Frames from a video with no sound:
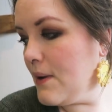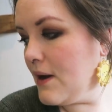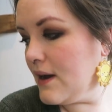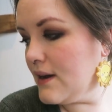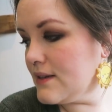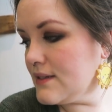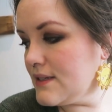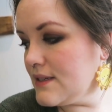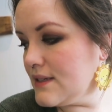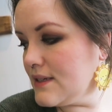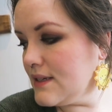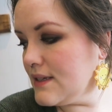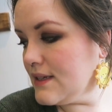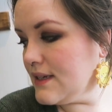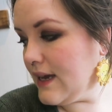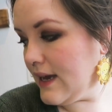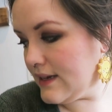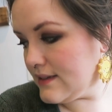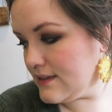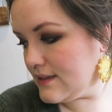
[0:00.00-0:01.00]
but
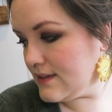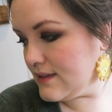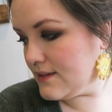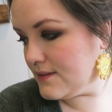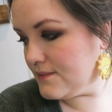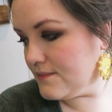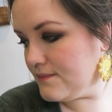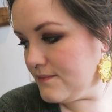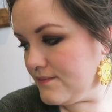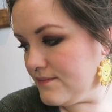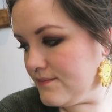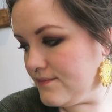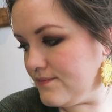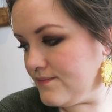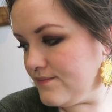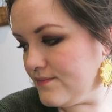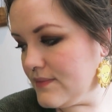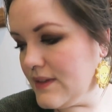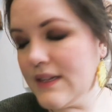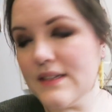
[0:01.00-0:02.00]
yes
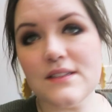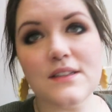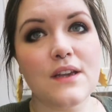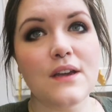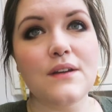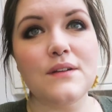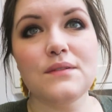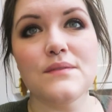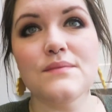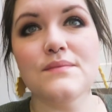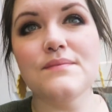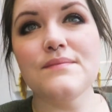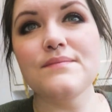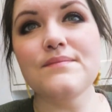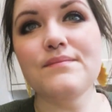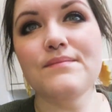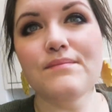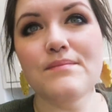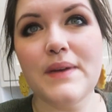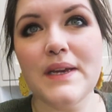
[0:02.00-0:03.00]
let's go
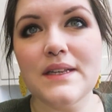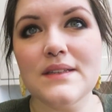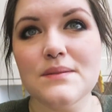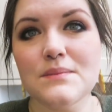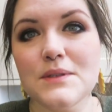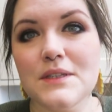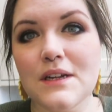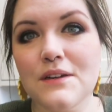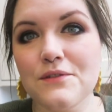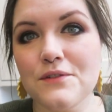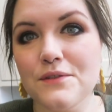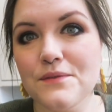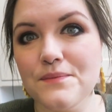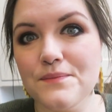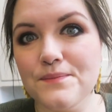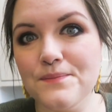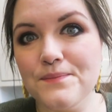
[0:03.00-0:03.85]
make some stuff